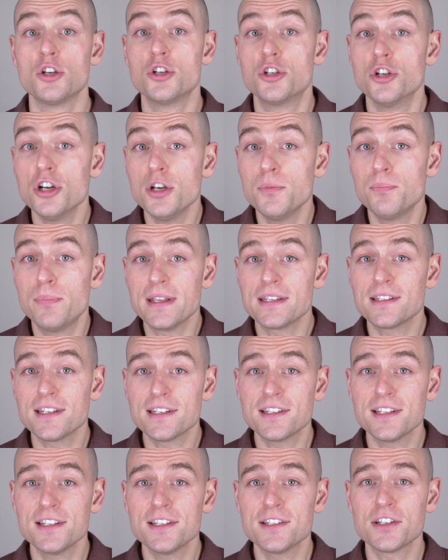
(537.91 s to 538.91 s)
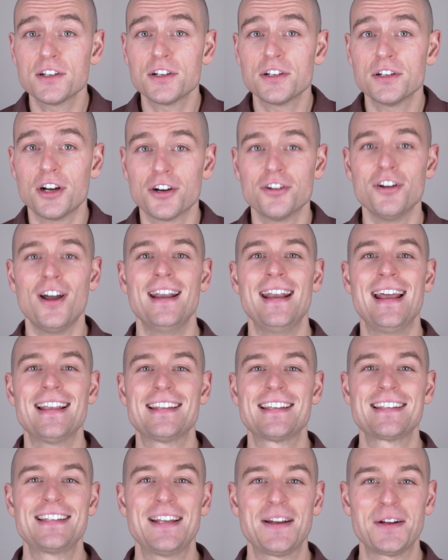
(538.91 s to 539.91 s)
Good businesses are not
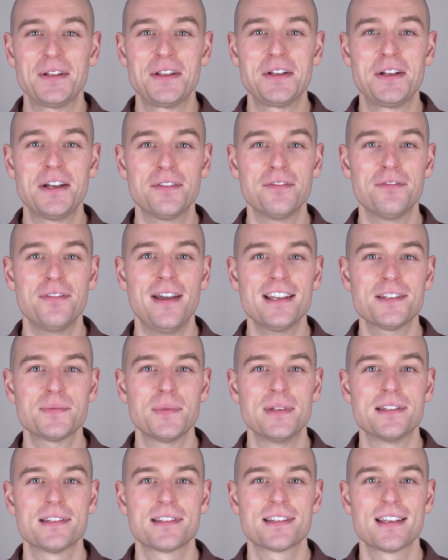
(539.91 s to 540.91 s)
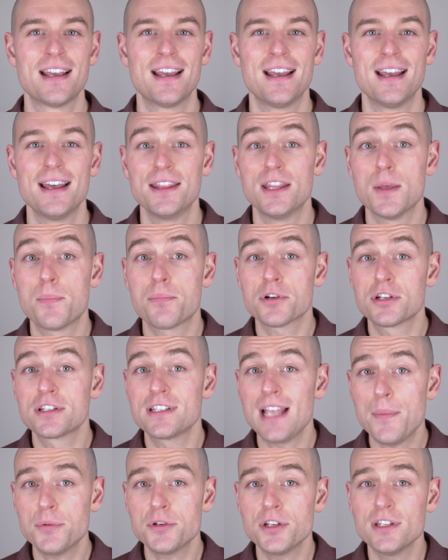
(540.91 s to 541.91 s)
necessarily good investments. The
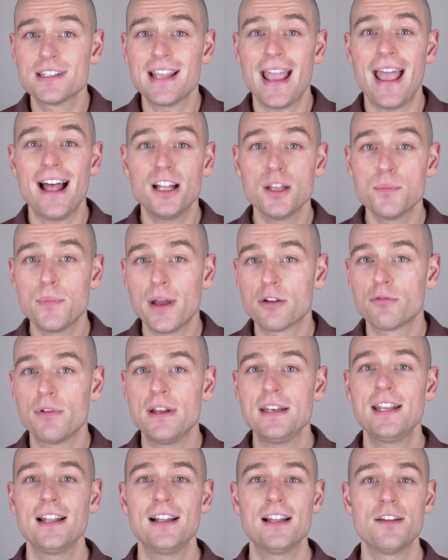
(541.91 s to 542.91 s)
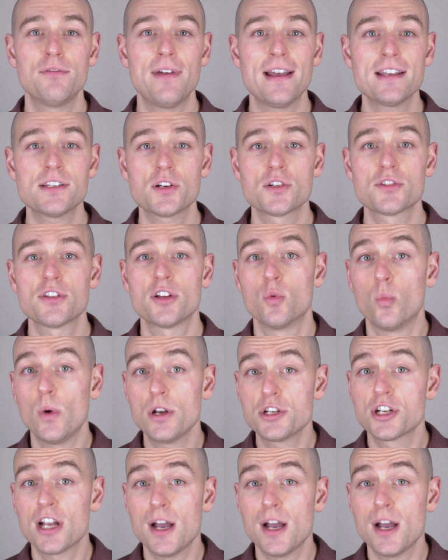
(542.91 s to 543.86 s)
perceptions held by retail investors on which